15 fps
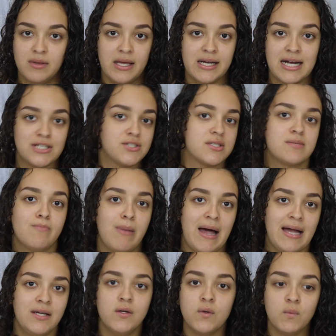Like, I just
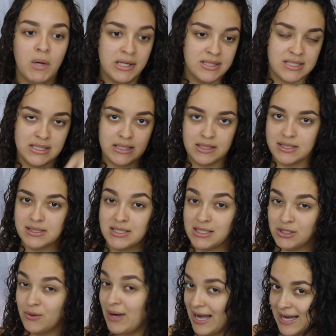buy new ones and
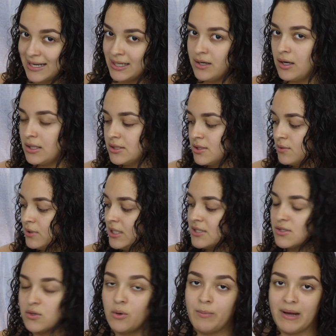continue adding on to it.
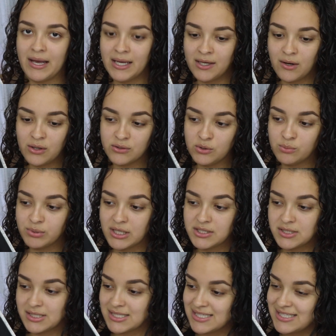So buying all new
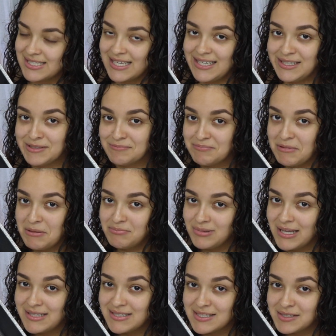brushes is like a
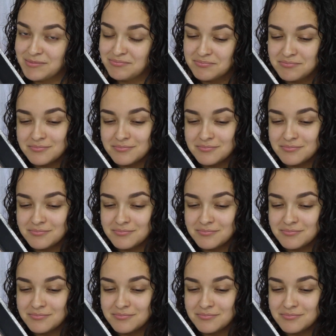blessing.